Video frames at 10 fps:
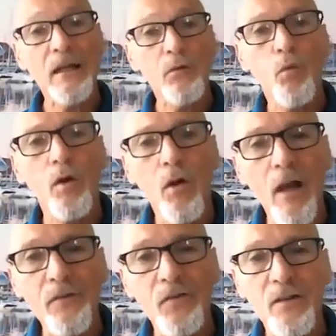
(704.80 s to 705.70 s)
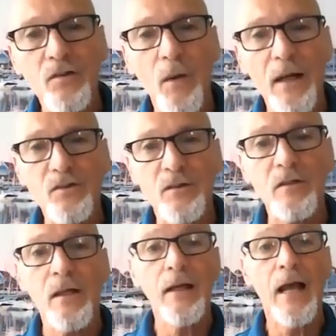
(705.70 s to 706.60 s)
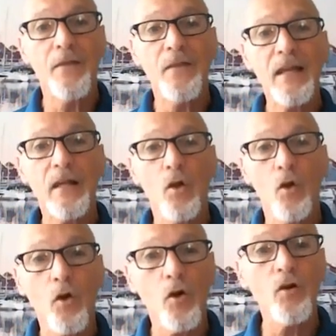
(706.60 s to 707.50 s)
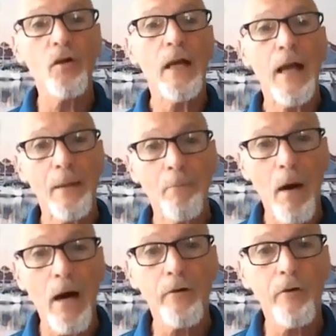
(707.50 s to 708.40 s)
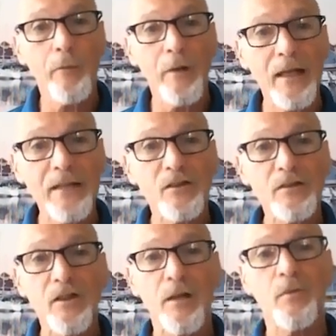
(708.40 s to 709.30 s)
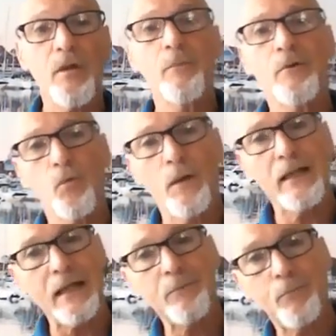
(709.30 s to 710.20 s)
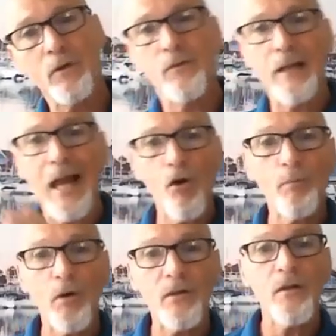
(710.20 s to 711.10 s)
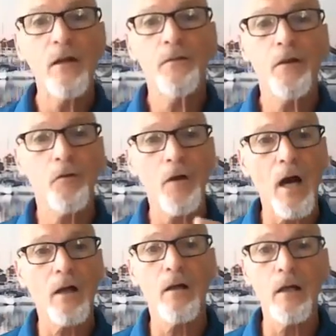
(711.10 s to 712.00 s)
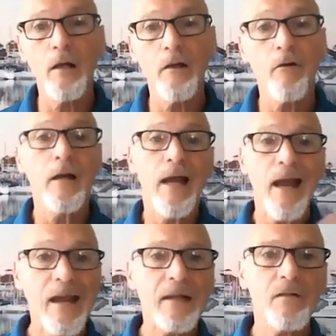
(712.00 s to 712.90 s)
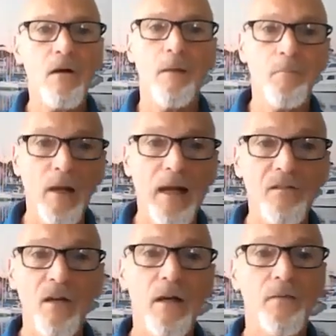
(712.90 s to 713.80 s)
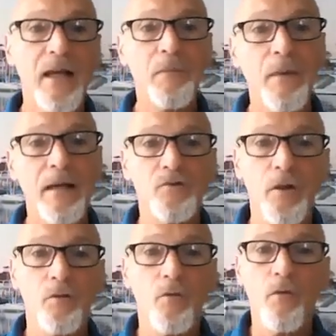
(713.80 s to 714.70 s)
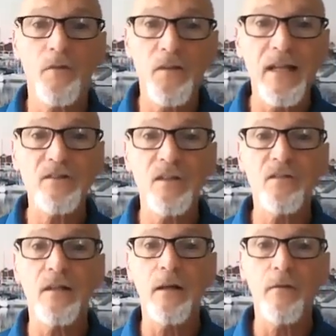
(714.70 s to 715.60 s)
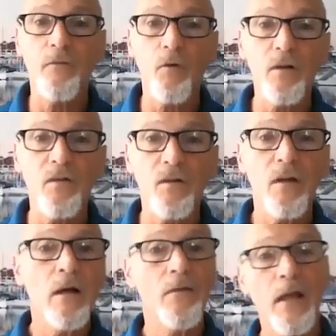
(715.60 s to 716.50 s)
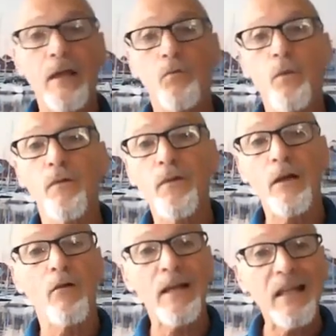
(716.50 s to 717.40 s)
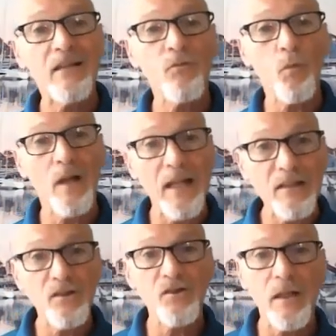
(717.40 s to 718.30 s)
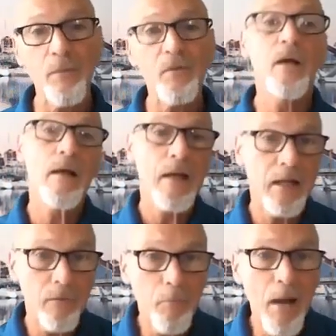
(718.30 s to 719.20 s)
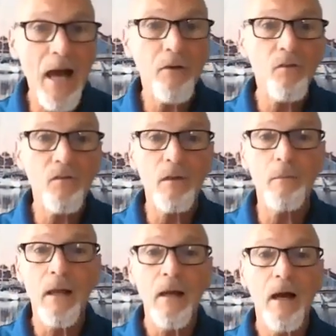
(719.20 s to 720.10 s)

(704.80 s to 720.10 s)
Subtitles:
in real life situations, and they can learn and model relationships between inputs and outputs that are nonlinear and complex. They can make generalizations and inferences. They can reveal hidden relationships, hidden patterns, and